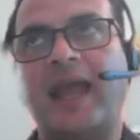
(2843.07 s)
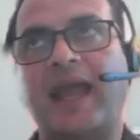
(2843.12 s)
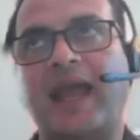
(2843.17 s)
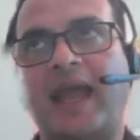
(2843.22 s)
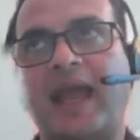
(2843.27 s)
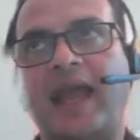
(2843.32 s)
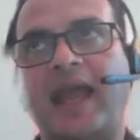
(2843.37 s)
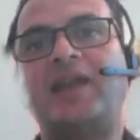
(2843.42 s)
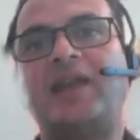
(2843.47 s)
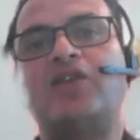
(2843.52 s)

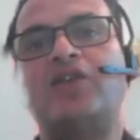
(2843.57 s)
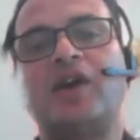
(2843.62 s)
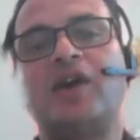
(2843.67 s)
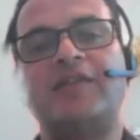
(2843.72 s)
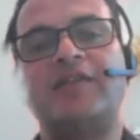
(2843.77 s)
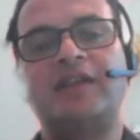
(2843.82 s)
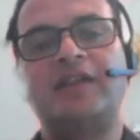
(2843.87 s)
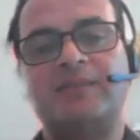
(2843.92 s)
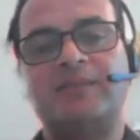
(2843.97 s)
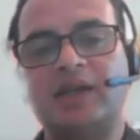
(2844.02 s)
And you
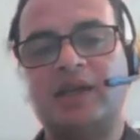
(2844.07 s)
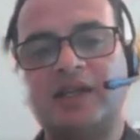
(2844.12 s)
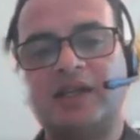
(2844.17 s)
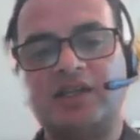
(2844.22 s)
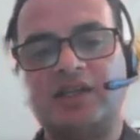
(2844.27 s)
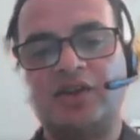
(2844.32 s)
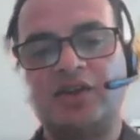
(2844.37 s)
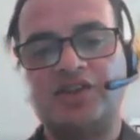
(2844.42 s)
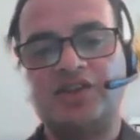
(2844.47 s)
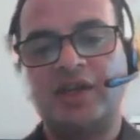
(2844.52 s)
have the
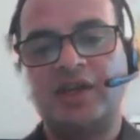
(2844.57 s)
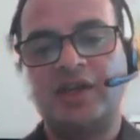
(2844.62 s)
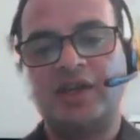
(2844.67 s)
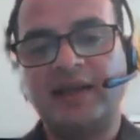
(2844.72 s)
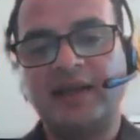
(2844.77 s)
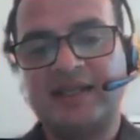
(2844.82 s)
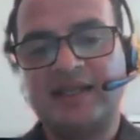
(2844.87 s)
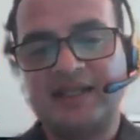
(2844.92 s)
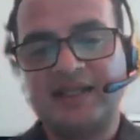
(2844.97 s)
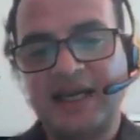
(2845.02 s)
ability to
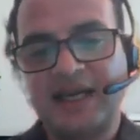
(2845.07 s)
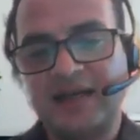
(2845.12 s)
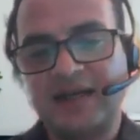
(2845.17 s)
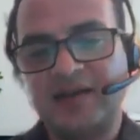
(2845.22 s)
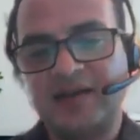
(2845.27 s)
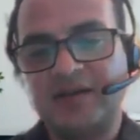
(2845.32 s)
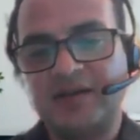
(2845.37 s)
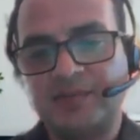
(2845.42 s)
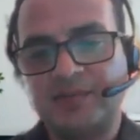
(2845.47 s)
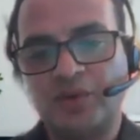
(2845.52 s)
generate
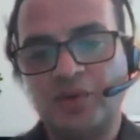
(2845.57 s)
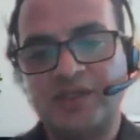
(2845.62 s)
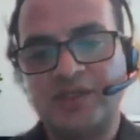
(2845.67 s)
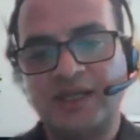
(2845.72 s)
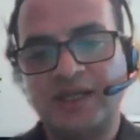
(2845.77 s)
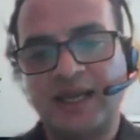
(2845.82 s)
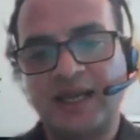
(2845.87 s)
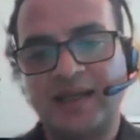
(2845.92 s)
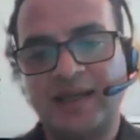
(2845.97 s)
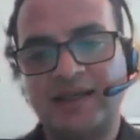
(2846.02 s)
standard reports
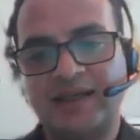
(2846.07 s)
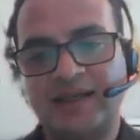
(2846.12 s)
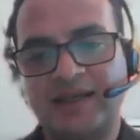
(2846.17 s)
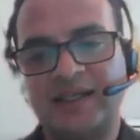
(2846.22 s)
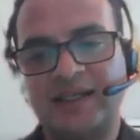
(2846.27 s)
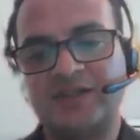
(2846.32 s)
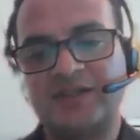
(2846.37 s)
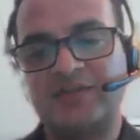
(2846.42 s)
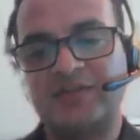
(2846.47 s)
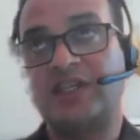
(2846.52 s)
and analytics,